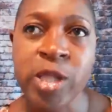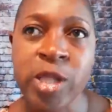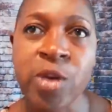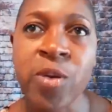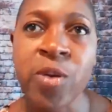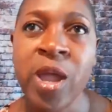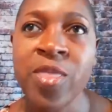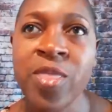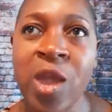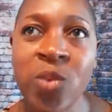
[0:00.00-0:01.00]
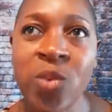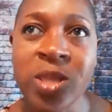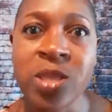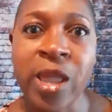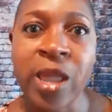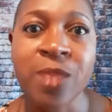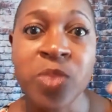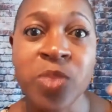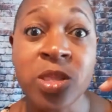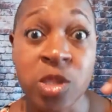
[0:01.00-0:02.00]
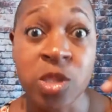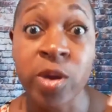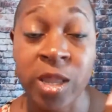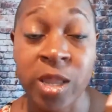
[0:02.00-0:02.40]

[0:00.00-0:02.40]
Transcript: So they went like strictly,